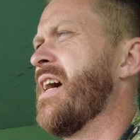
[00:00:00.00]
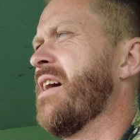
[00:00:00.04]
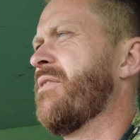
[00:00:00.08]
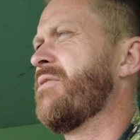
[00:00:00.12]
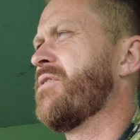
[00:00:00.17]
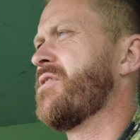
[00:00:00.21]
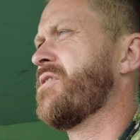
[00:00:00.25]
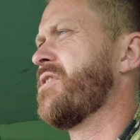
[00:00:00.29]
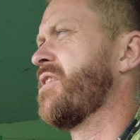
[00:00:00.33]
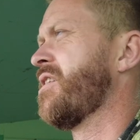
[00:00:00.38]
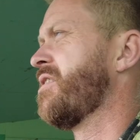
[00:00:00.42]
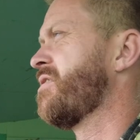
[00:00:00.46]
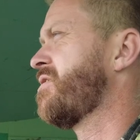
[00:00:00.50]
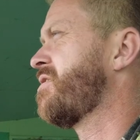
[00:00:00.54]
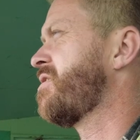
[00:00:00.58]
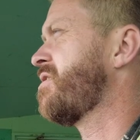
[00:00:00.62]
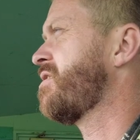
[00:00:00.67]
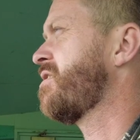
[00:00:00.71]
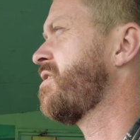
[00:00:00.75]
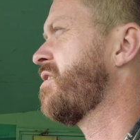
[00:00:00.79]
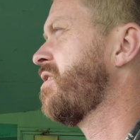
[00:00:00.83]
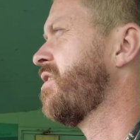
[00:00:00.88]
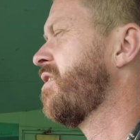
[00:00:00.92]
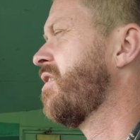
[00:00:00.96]

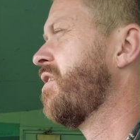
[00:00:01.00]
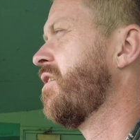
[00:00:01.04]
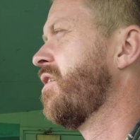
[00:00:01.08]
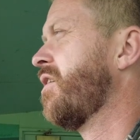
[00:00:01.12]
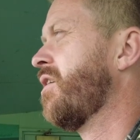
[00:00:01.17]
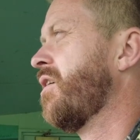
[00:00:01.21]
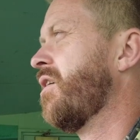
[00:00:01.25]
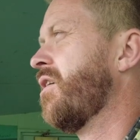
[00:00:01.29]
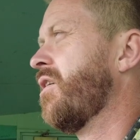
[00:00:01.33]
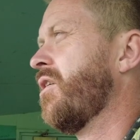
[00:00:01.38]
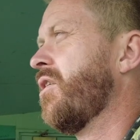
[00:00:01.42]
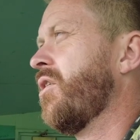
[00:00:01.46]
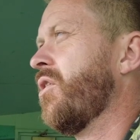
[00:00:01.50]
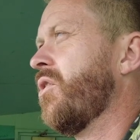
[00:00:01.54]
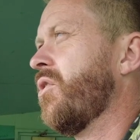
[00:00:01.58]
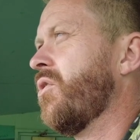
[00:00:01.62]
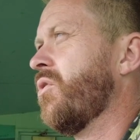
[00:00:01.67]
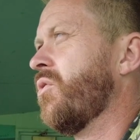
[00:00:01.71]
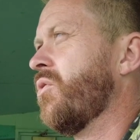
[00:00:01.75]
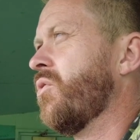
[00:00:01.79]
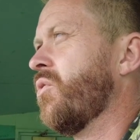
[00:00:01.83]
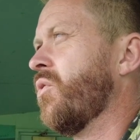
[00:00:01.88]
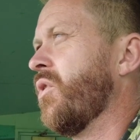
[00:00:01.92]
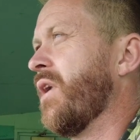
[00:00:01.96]
avocets
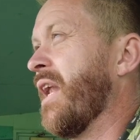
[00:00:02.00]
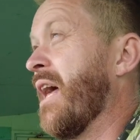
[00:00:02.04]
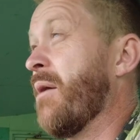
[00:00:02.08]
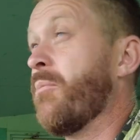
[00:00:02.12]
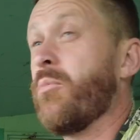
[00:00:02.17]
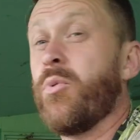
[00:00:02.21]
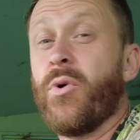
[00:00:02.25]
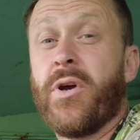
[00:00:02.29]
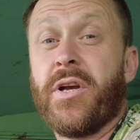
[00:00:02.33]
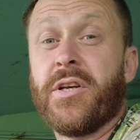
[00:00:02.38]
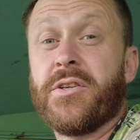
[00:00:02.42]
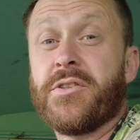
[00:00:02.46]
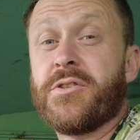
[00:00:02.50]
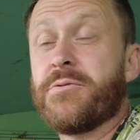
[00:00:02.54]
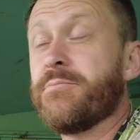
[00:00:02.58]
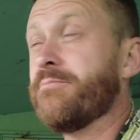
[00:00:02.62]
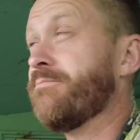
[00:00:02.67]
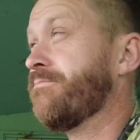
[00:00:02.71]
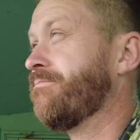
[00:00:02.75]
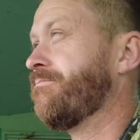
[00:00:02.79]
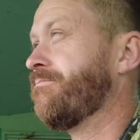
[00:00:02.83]
or lapwings.